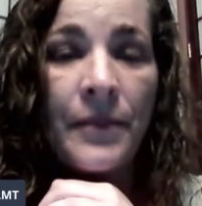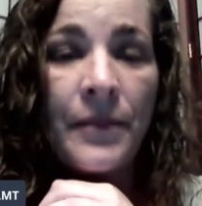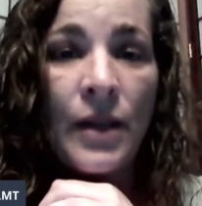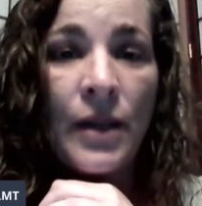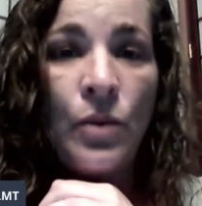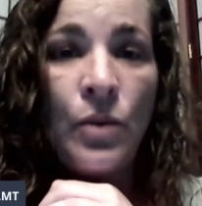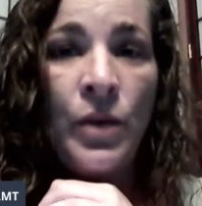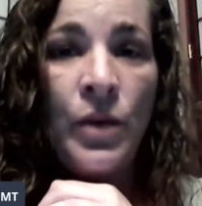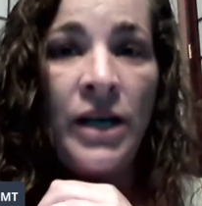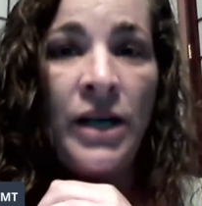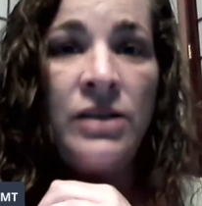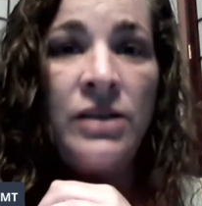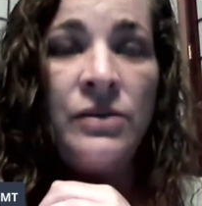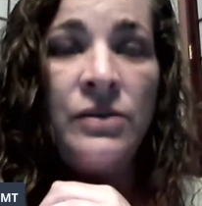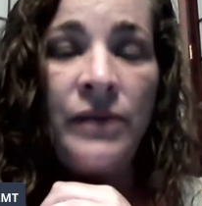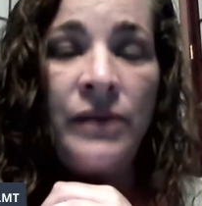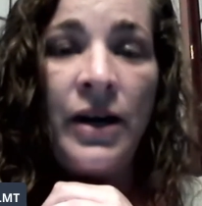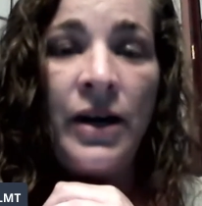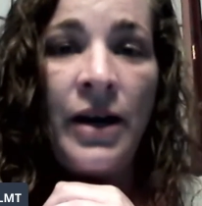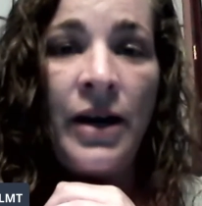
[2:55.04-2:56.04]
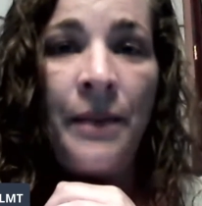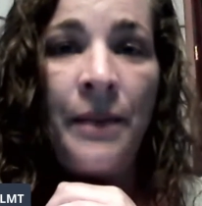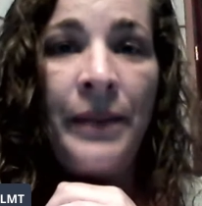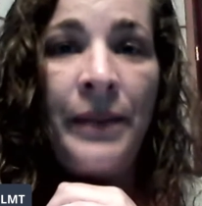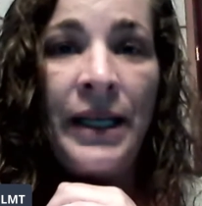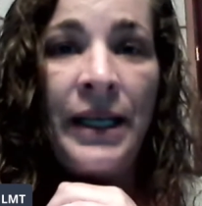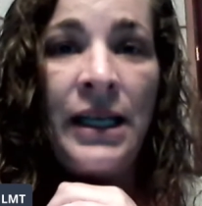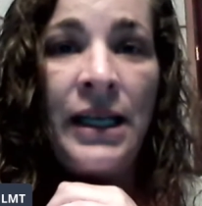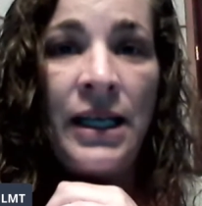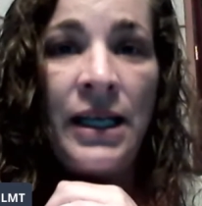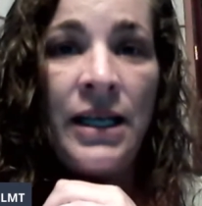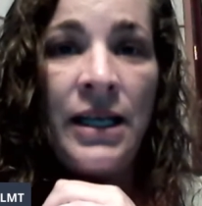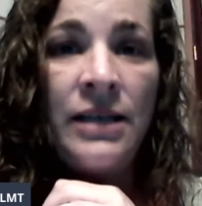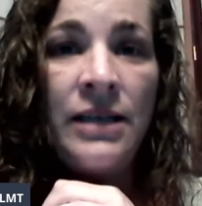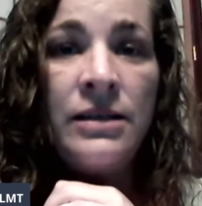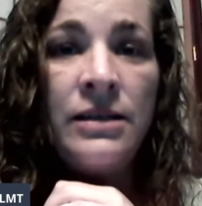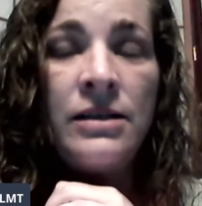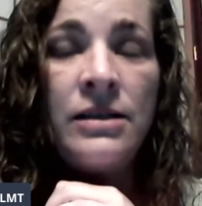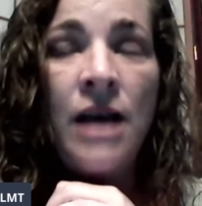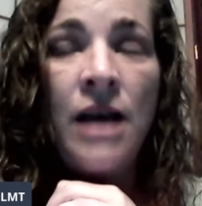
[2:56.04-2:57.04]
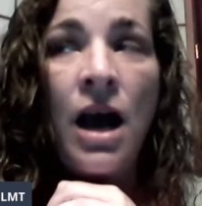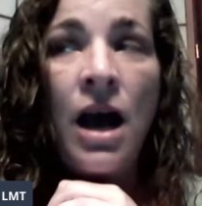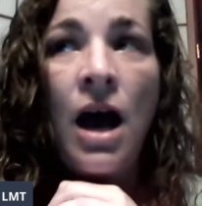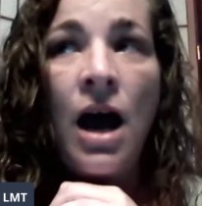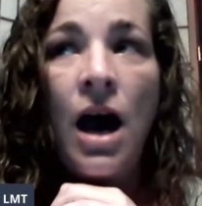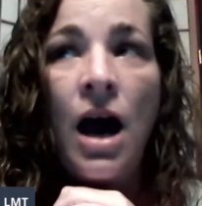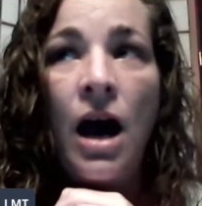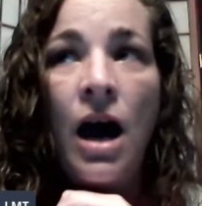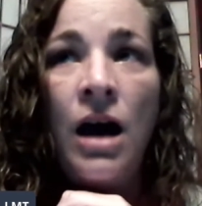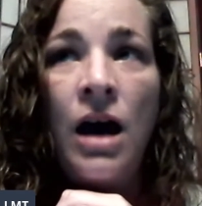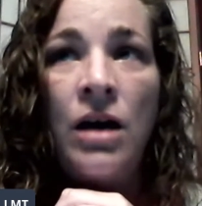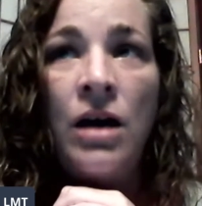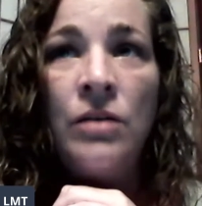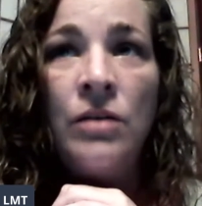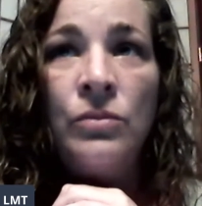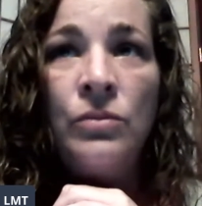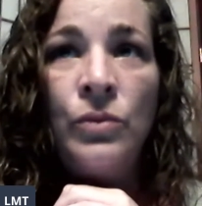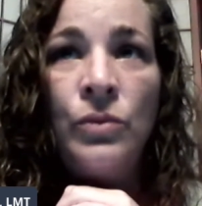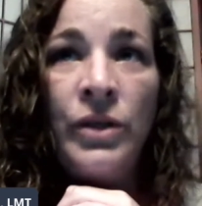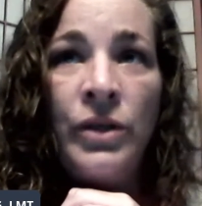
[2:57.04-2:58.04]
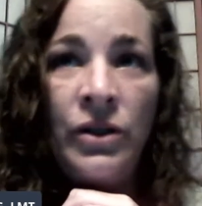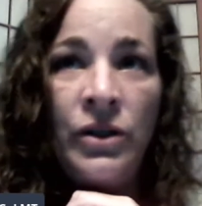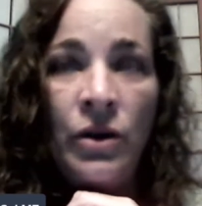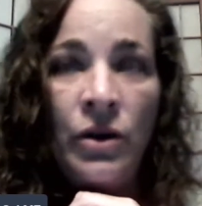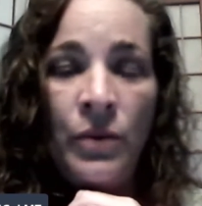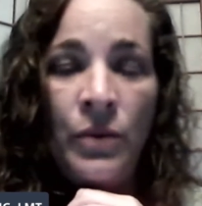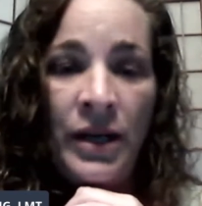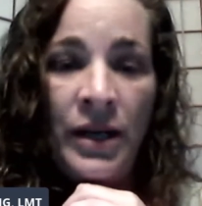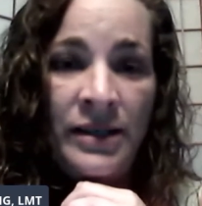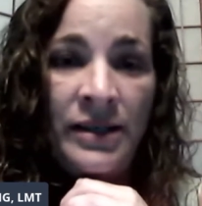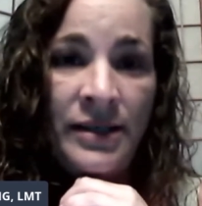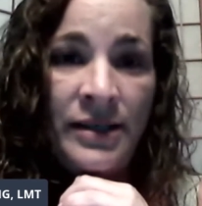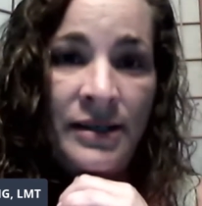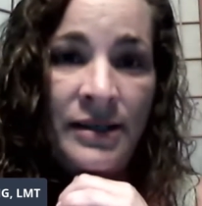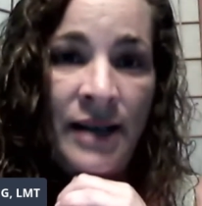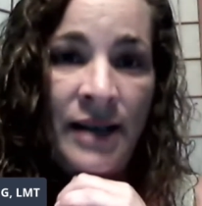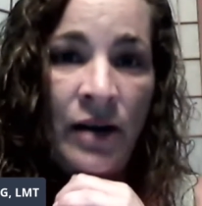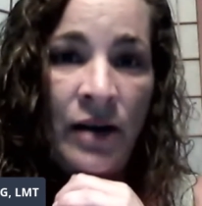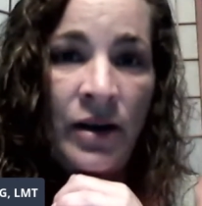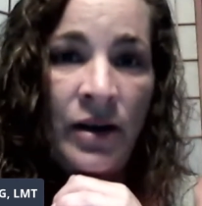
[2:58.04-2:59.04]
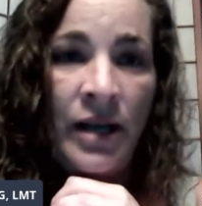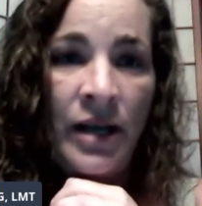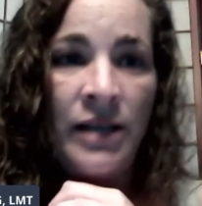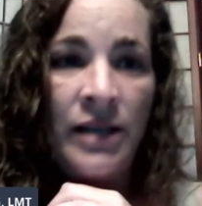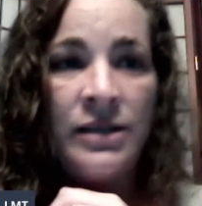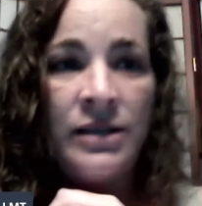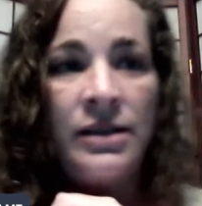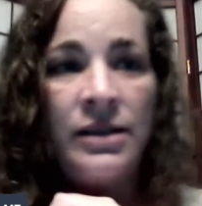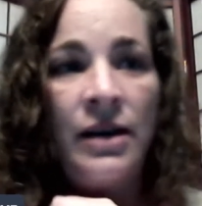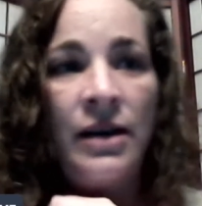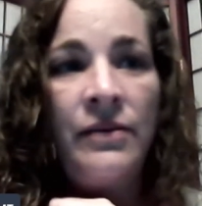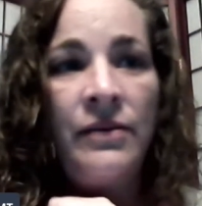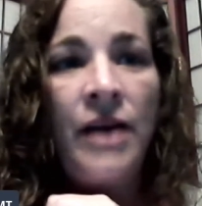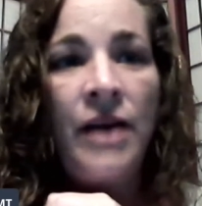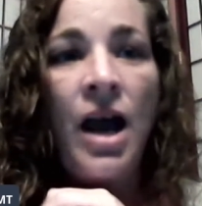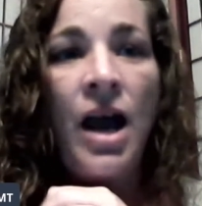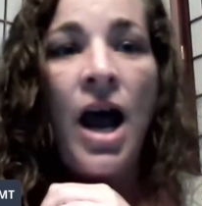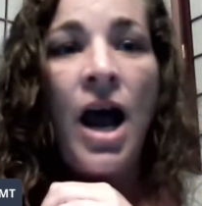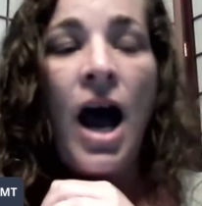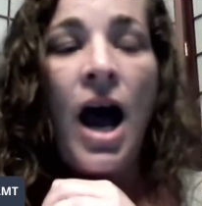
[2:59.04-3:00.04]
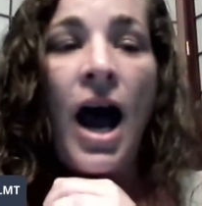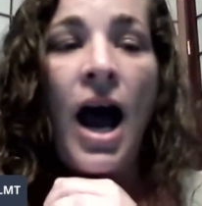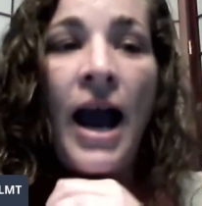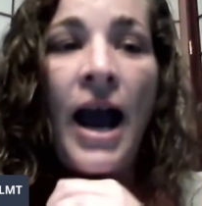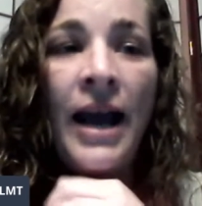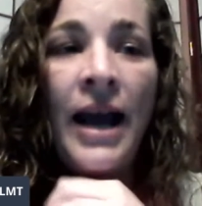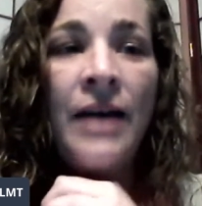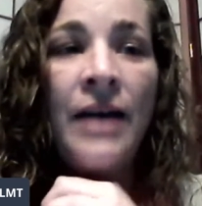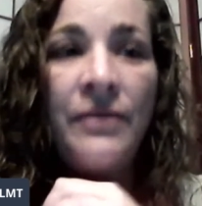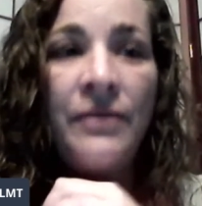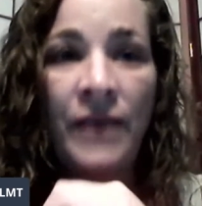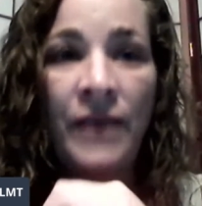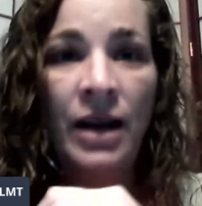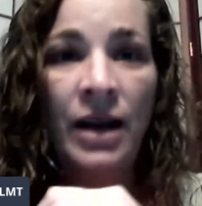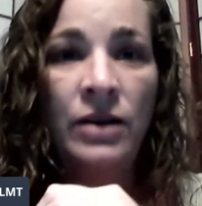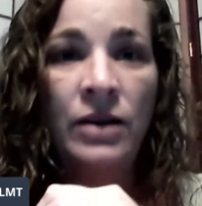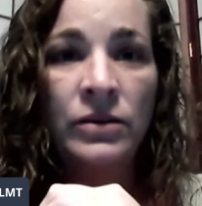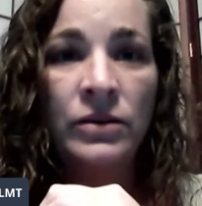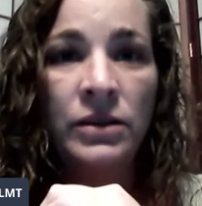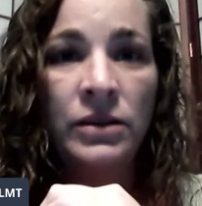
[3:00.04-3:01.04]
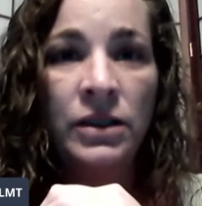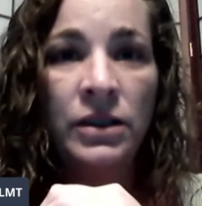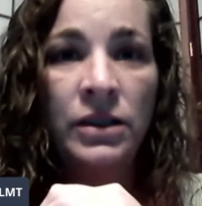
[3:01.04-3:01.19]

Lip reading: when it's flared up like it is, when you don't want to sit down on it and stuff, I have found